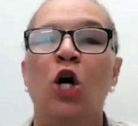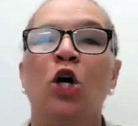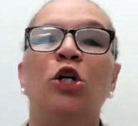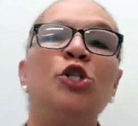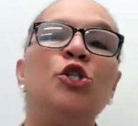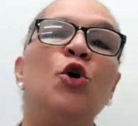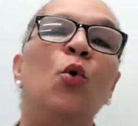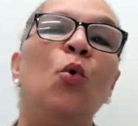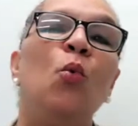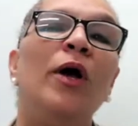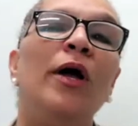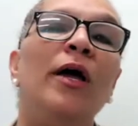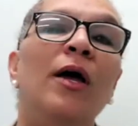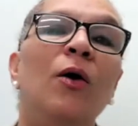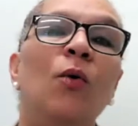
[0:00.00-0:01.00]
So
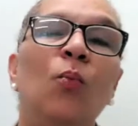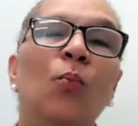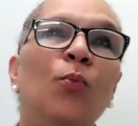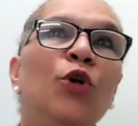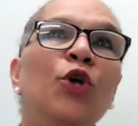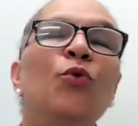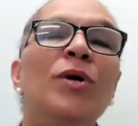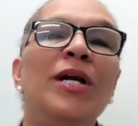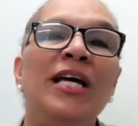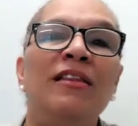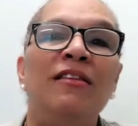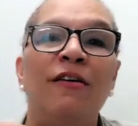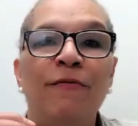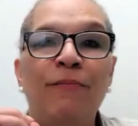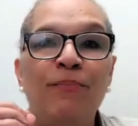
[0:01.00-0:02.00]
you need
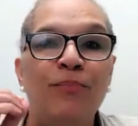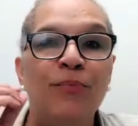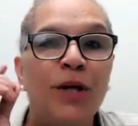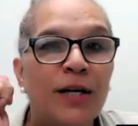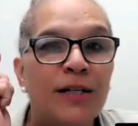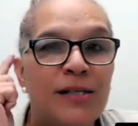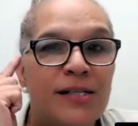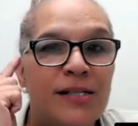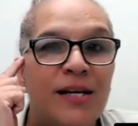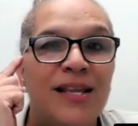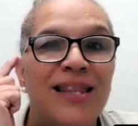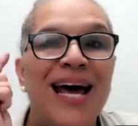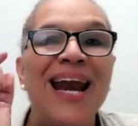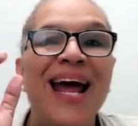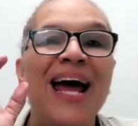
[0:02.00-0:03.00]
to consider
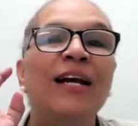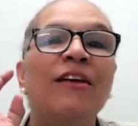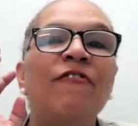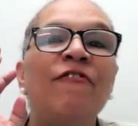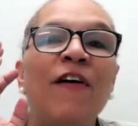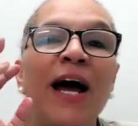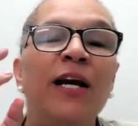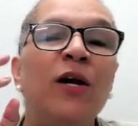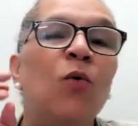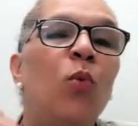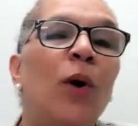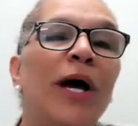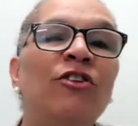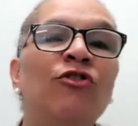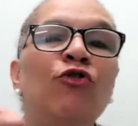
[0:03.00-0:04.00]
that and find a
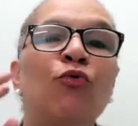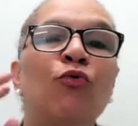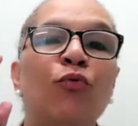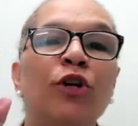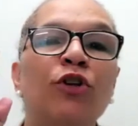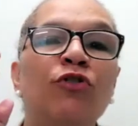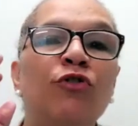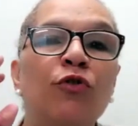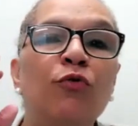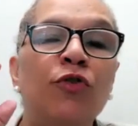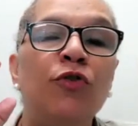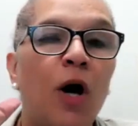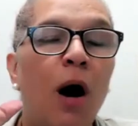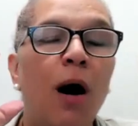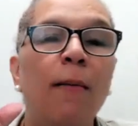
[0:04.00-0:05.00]
way to reduce
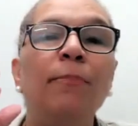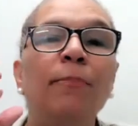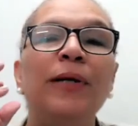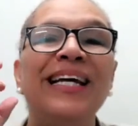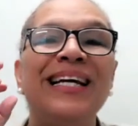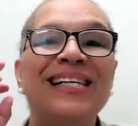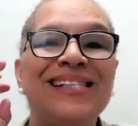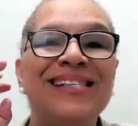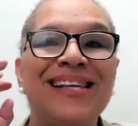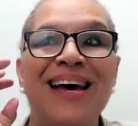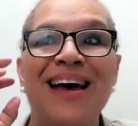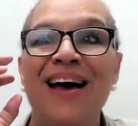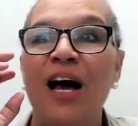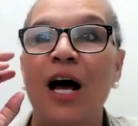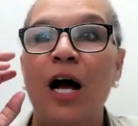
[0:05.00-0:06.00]
complex
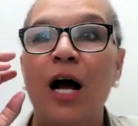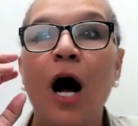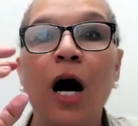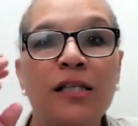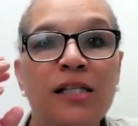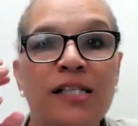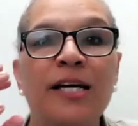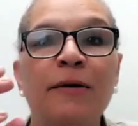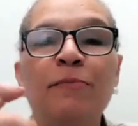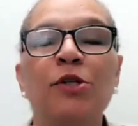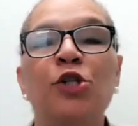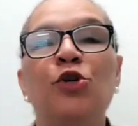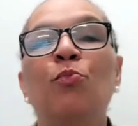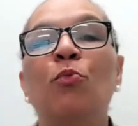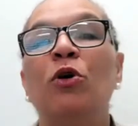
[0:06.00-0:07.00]
concepts
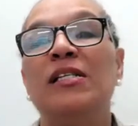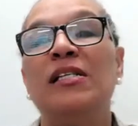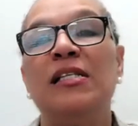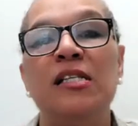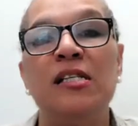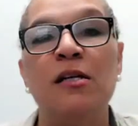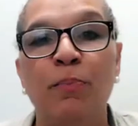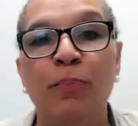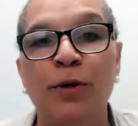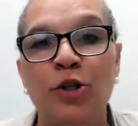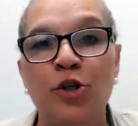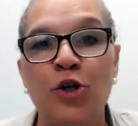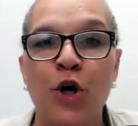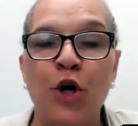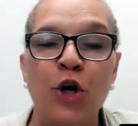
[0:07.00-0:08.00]
to more simple
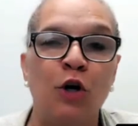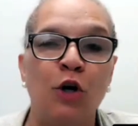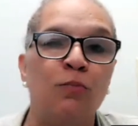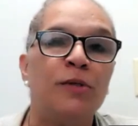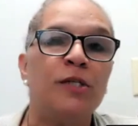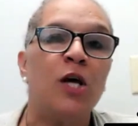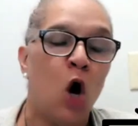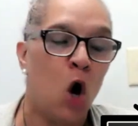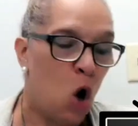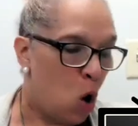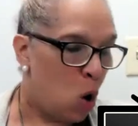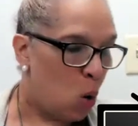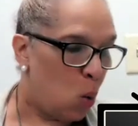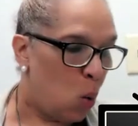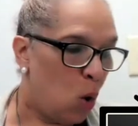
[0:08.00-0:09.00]
terms,
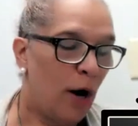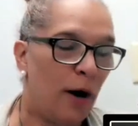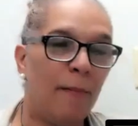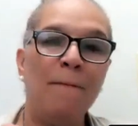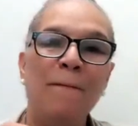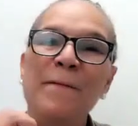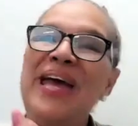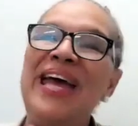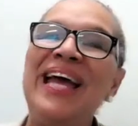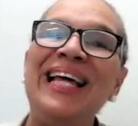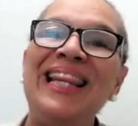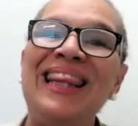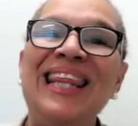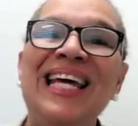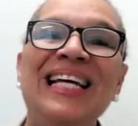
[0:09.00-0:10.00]
or
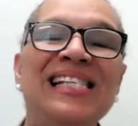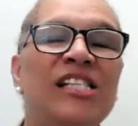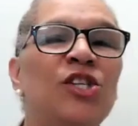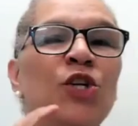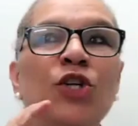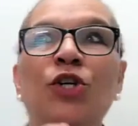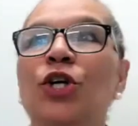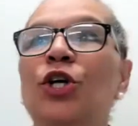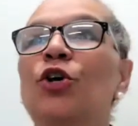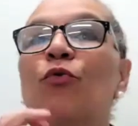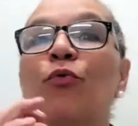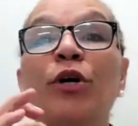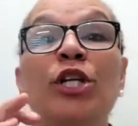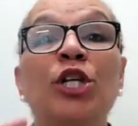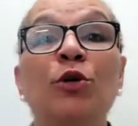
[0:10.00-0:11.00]
make things,
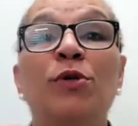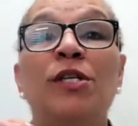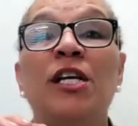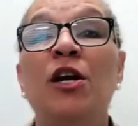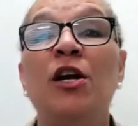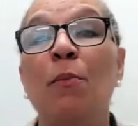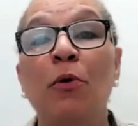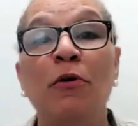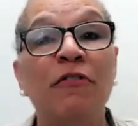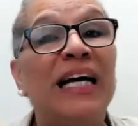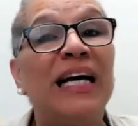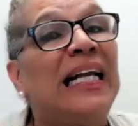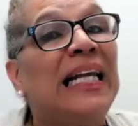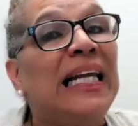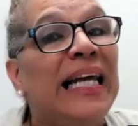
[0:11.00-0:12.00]
reduce the number of
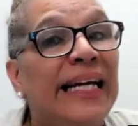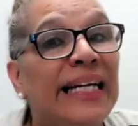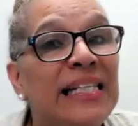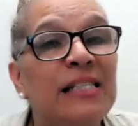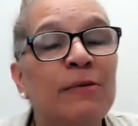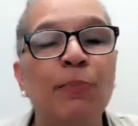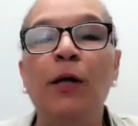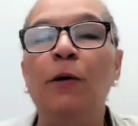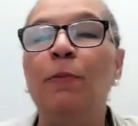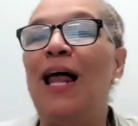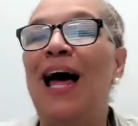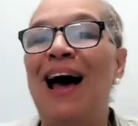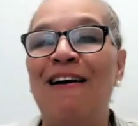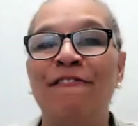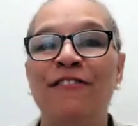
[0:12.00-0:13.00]
clicks people
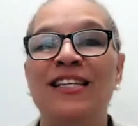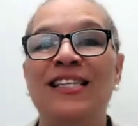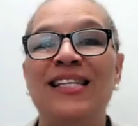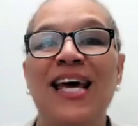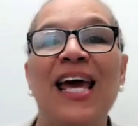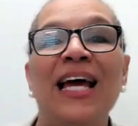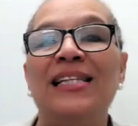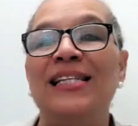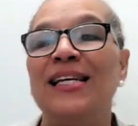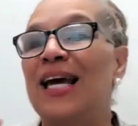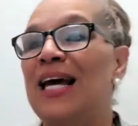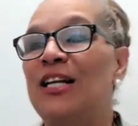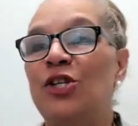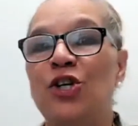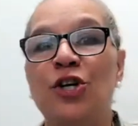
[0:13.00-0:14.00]
have to take to
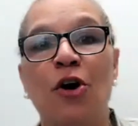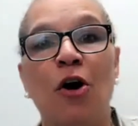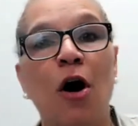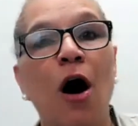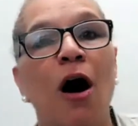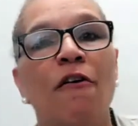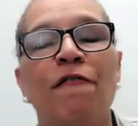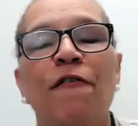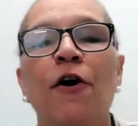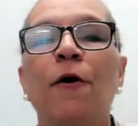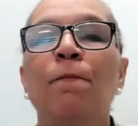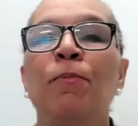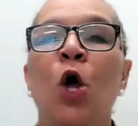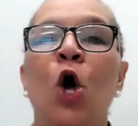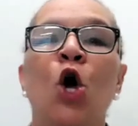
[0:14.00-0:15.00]
get to your offer.
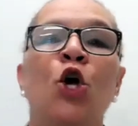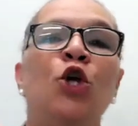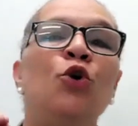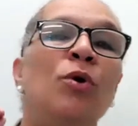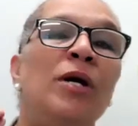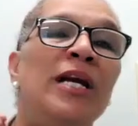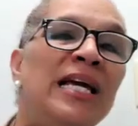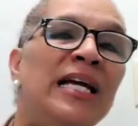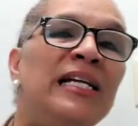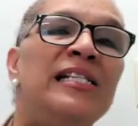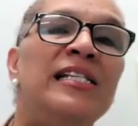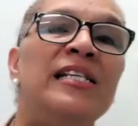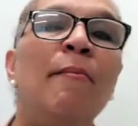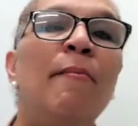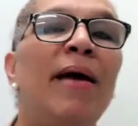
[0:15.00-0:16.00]
You need
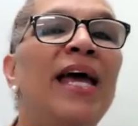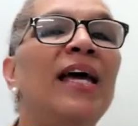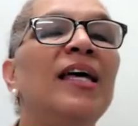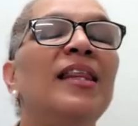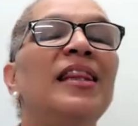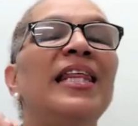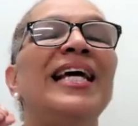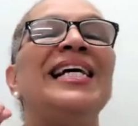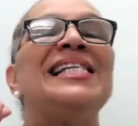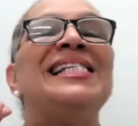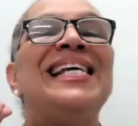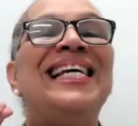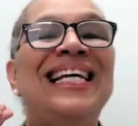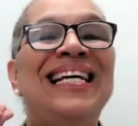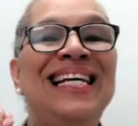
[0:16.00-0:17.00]
to make things
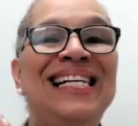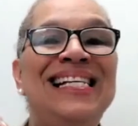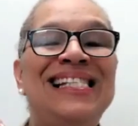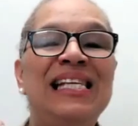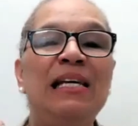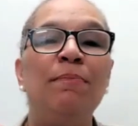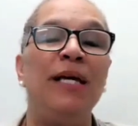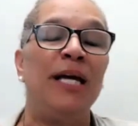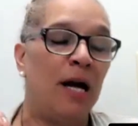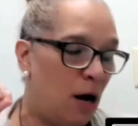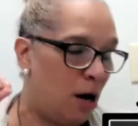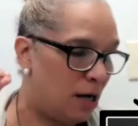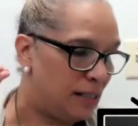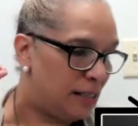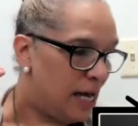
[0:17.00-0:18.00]
easy,
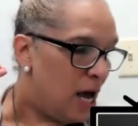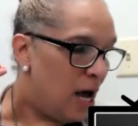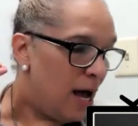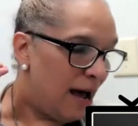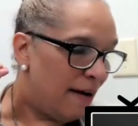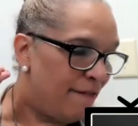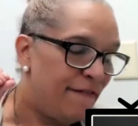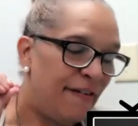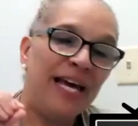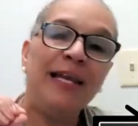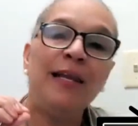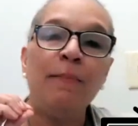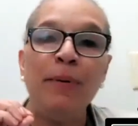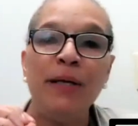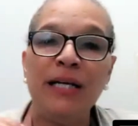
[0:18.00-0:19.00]
because
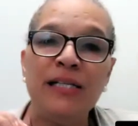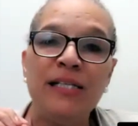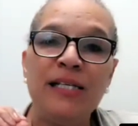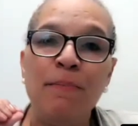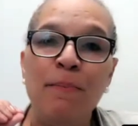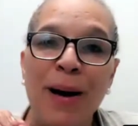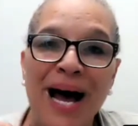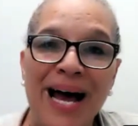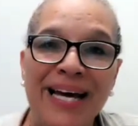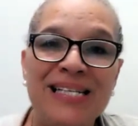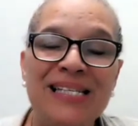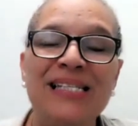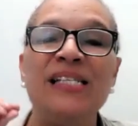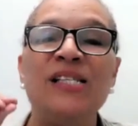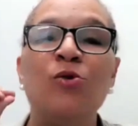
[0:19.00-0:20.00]
availability
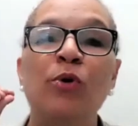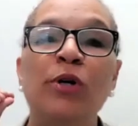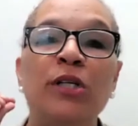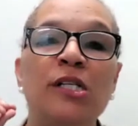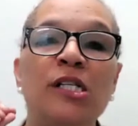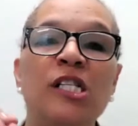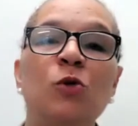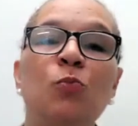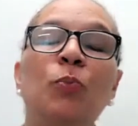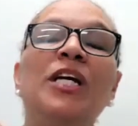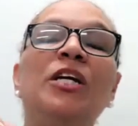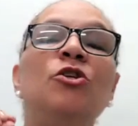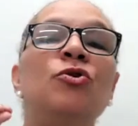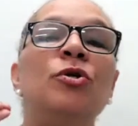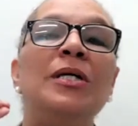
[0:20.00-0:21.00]
bias is going to
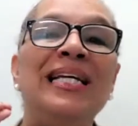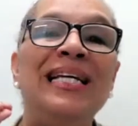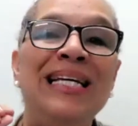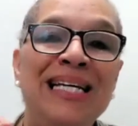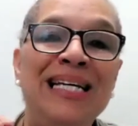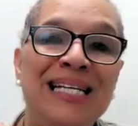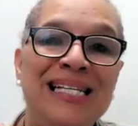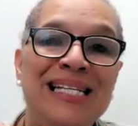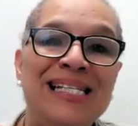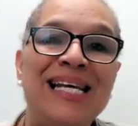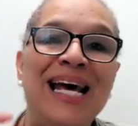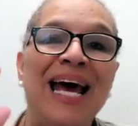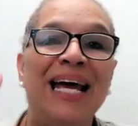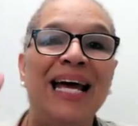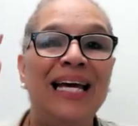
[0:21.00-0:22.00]
speak to ease
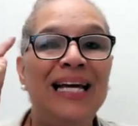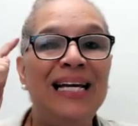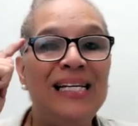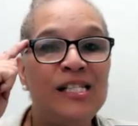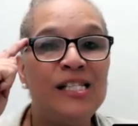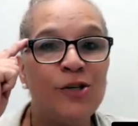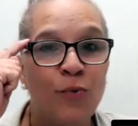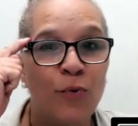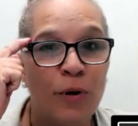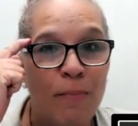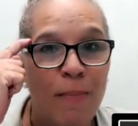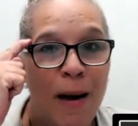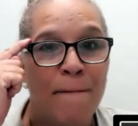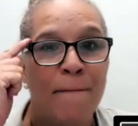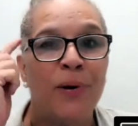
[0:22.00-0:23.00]
to
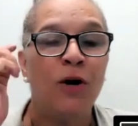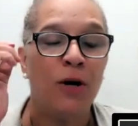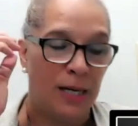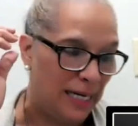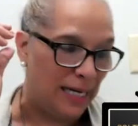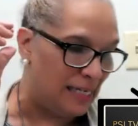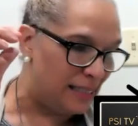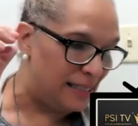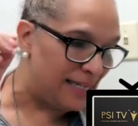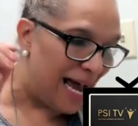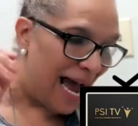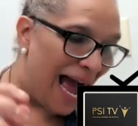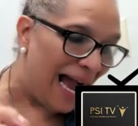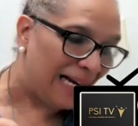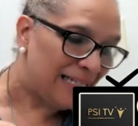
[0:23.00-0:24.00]
remember, ease to
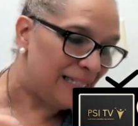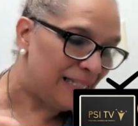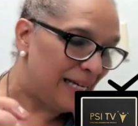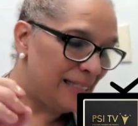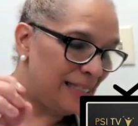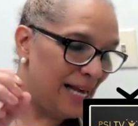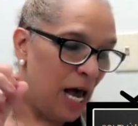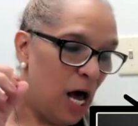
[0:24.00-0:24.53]
access.